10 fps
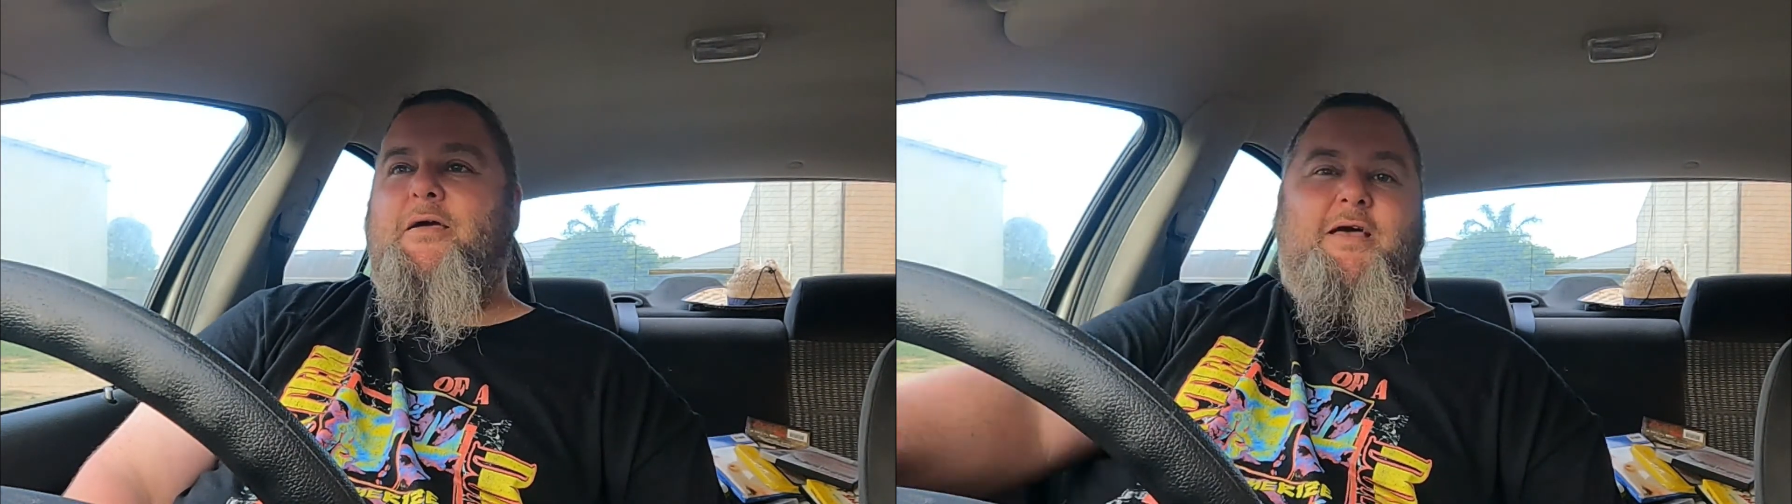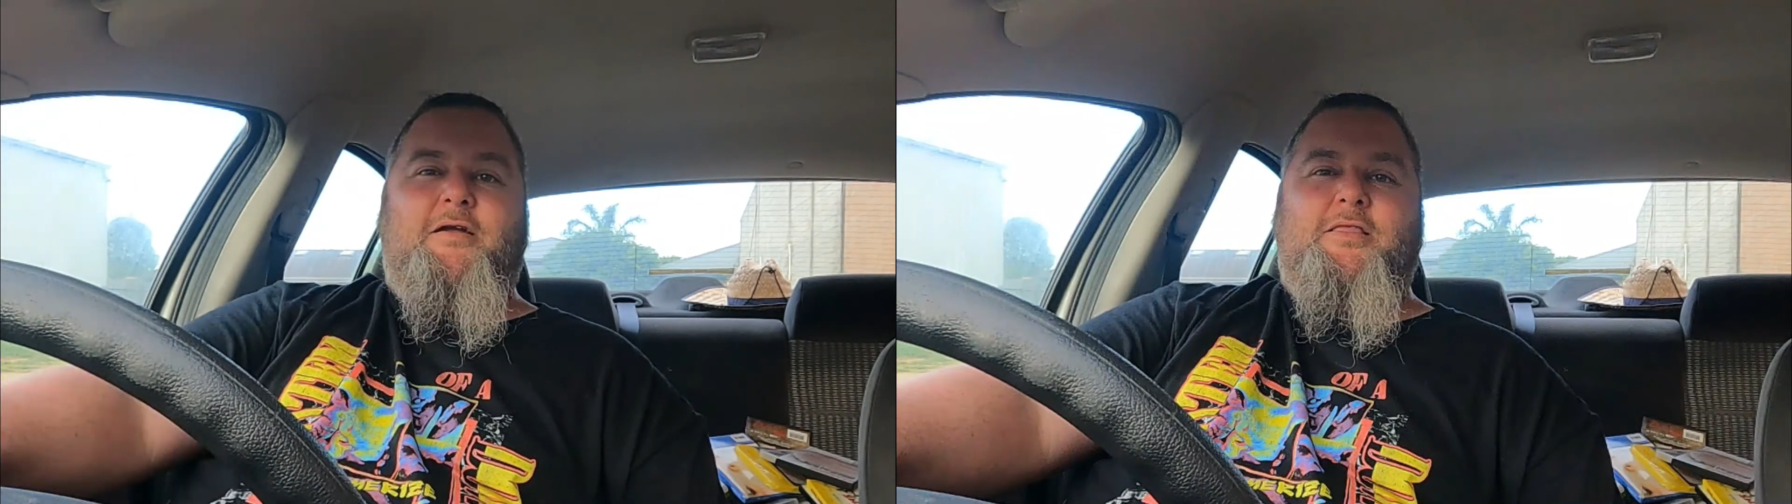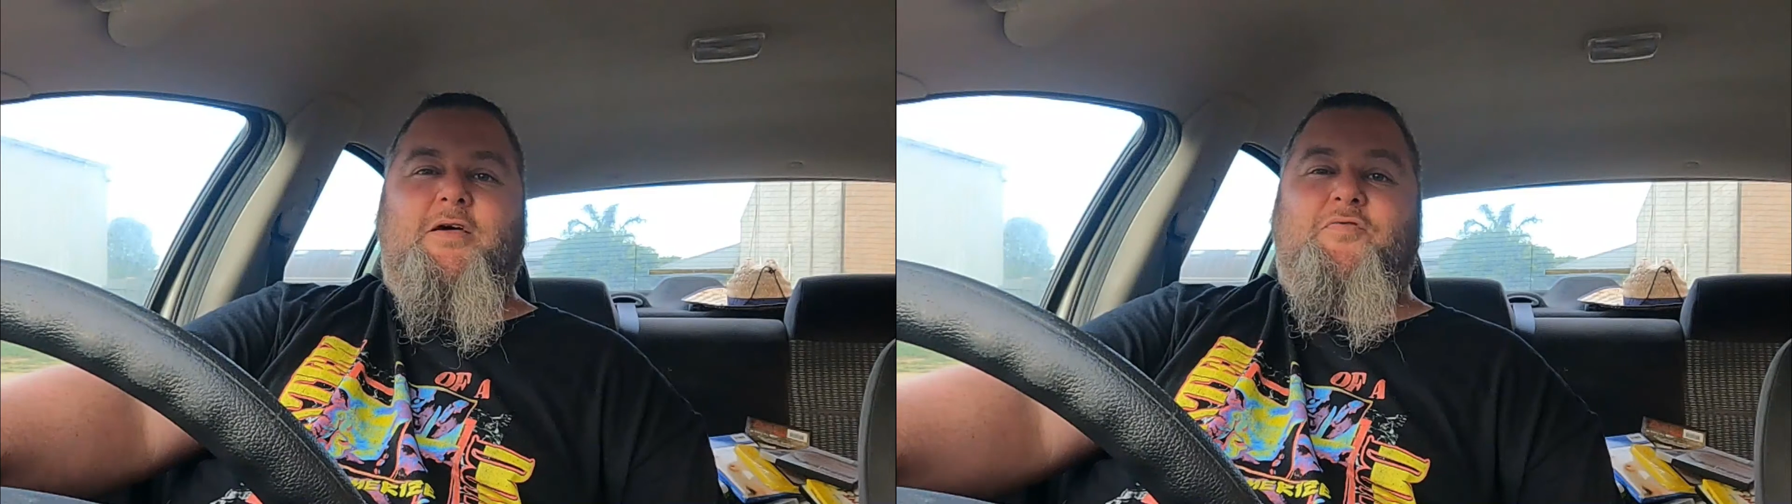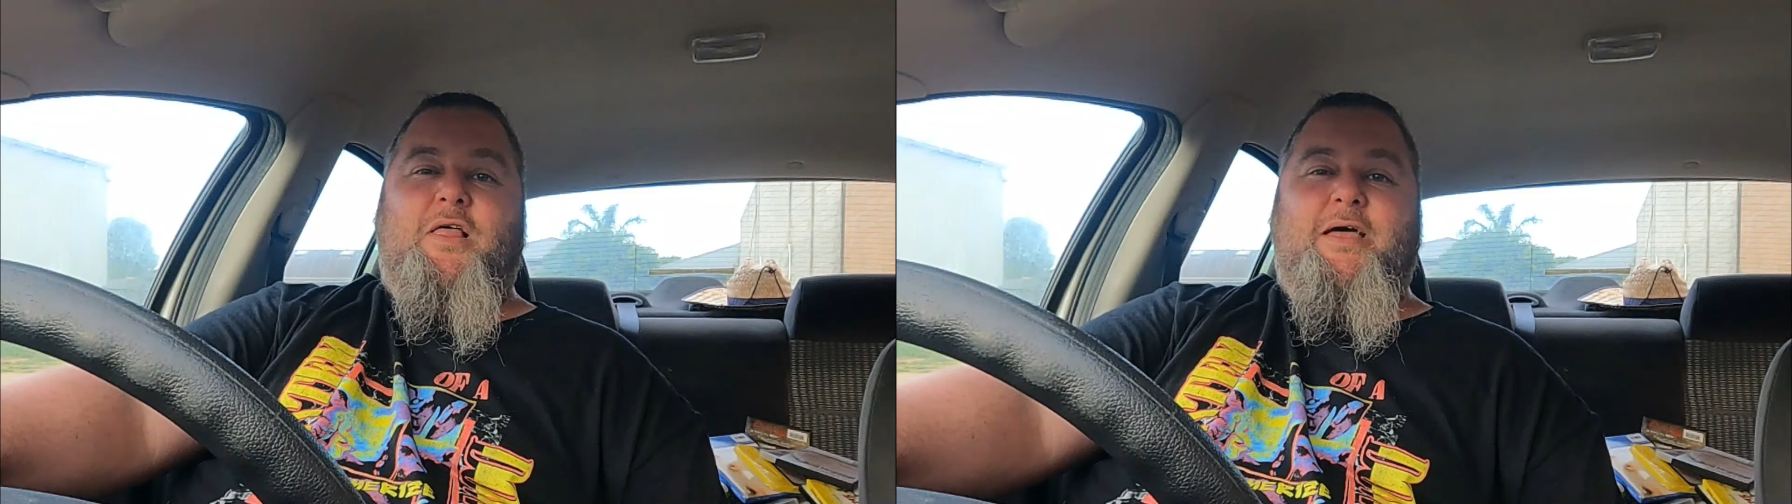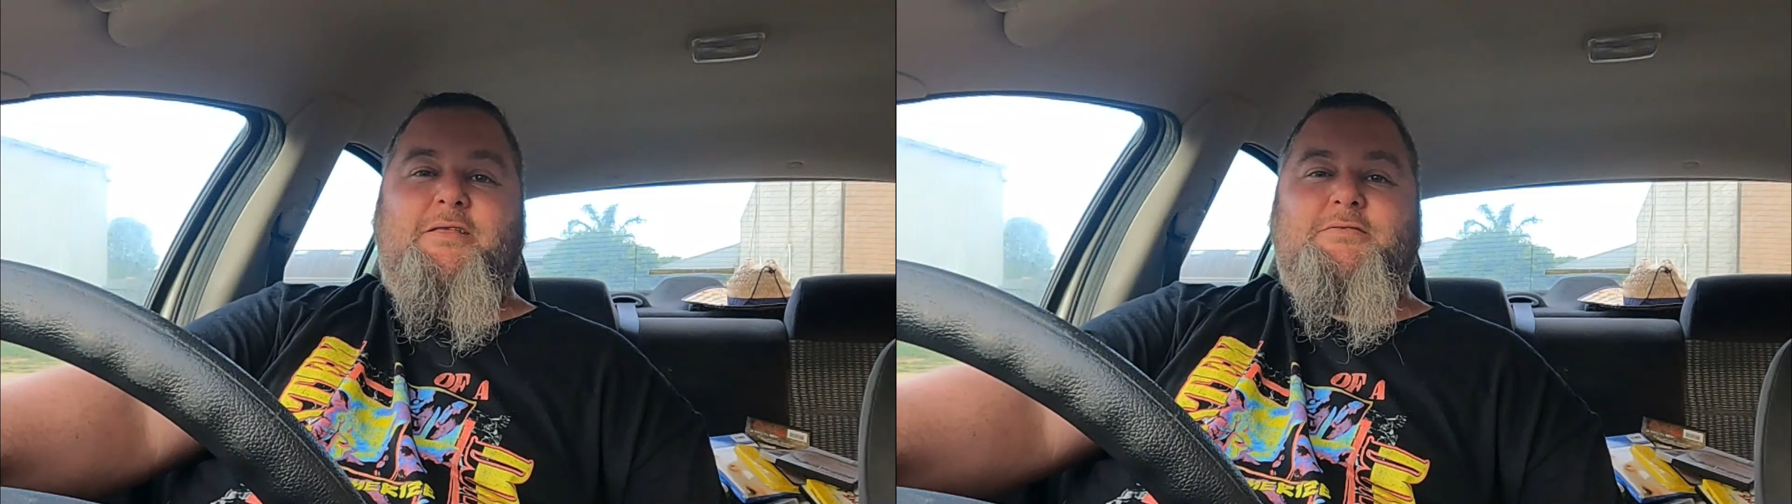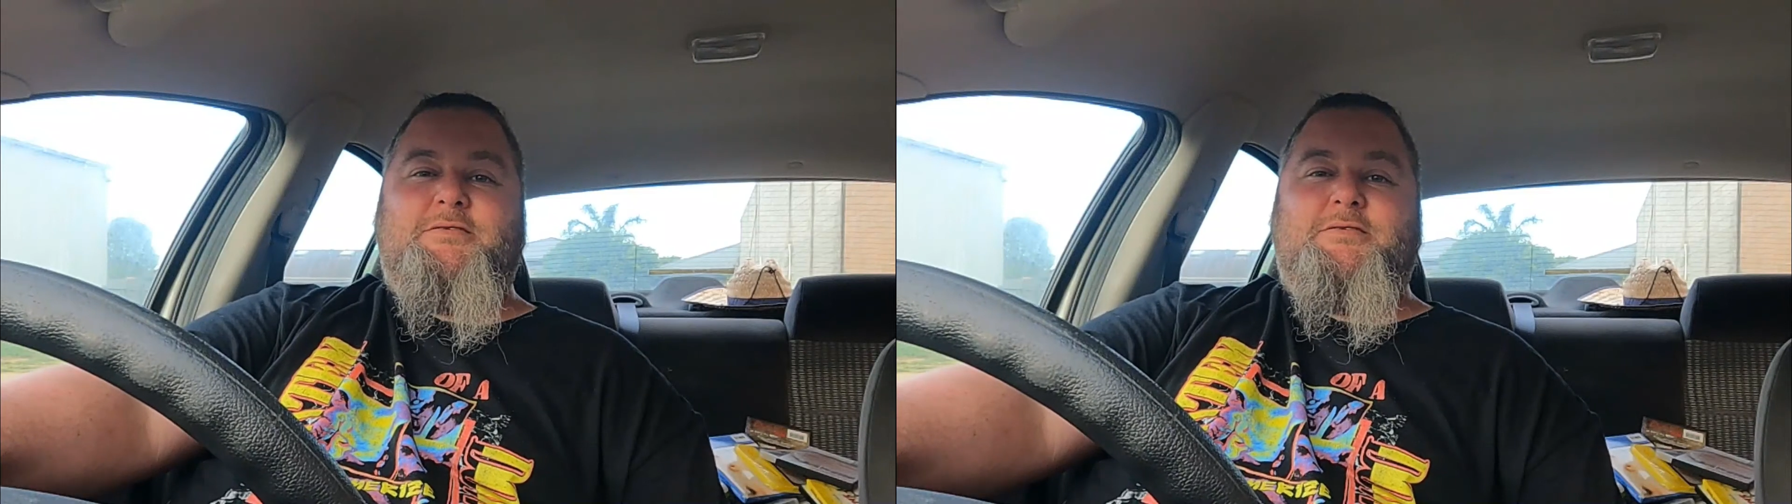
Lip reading: And I left late,